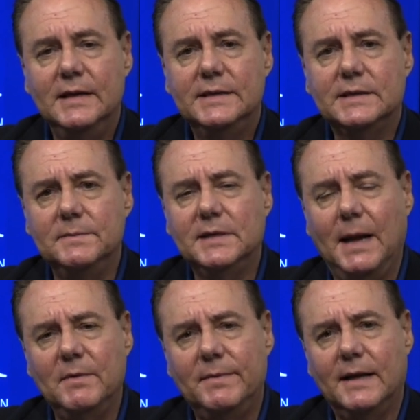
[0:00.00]

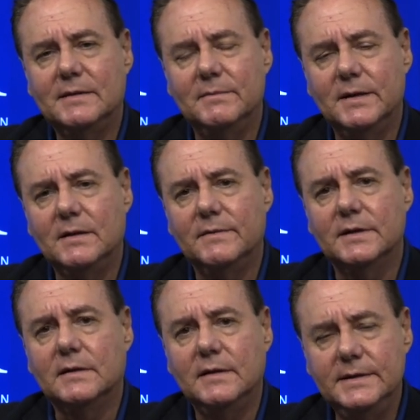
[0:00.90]
Sometime about the middle of
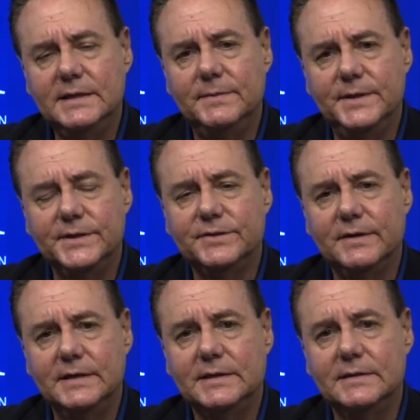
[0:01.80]
the Clinton
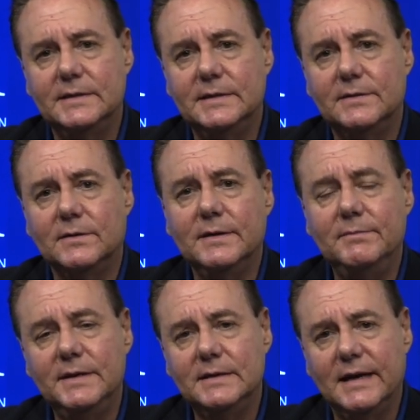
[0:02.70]
administration in the early
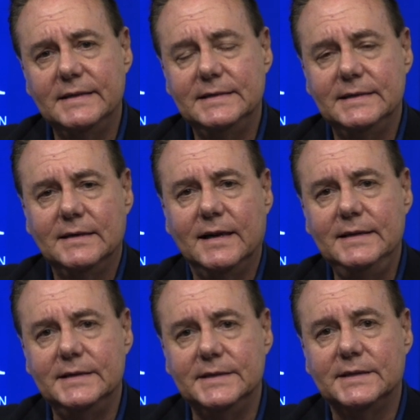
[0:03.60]

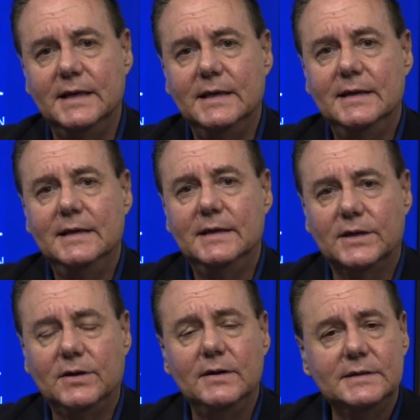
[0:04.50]
mid-1990s, it
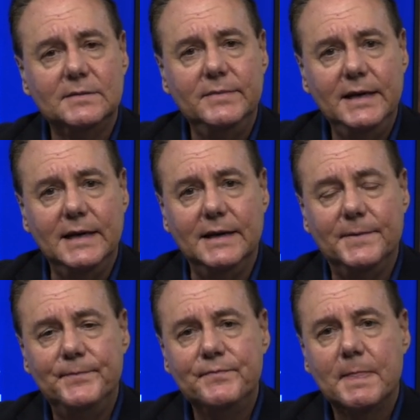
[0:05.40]
occurred to me
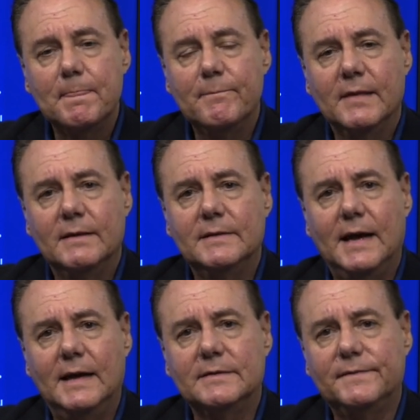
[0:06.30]

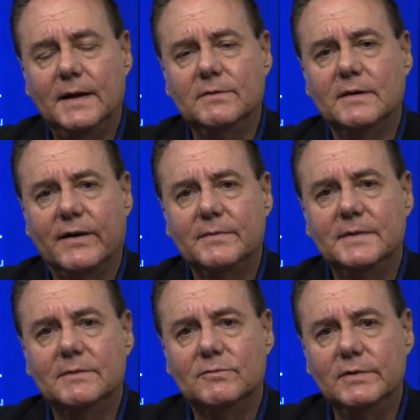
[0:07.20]
that the federal
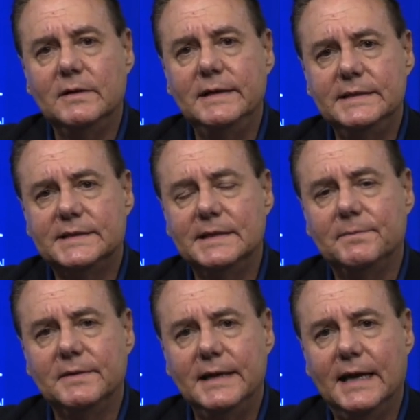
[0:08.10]
government really
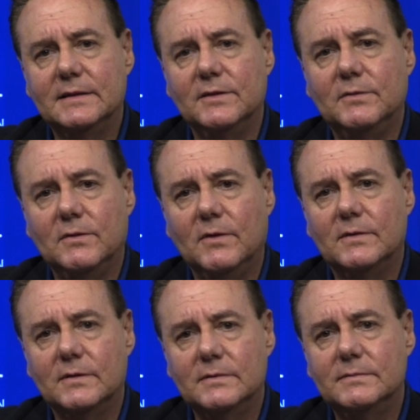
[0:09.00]
simply had no
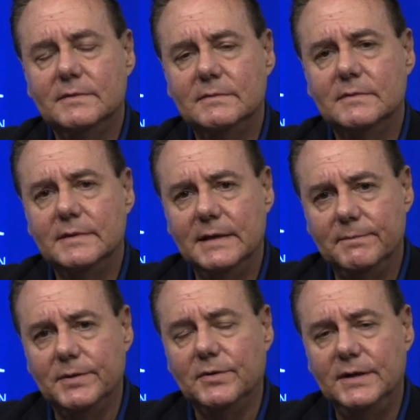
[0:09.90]
longer the
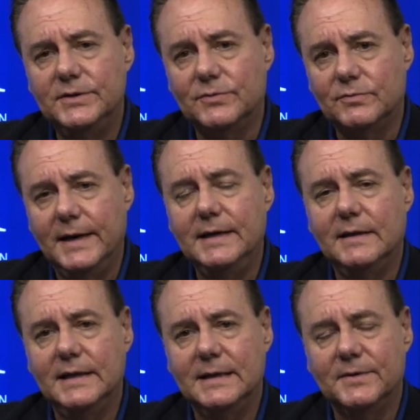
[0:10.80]
ability to
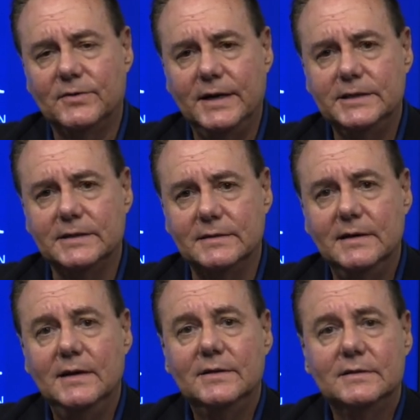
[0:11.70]
regulate immigration.
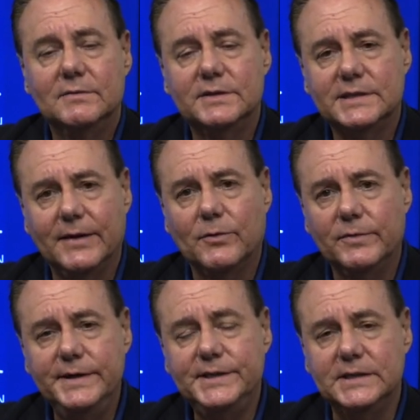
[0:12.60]
There were several
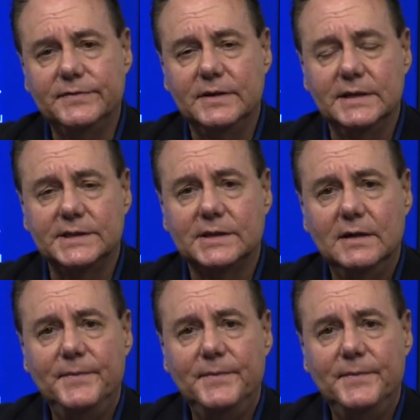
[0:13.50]
reasons for this.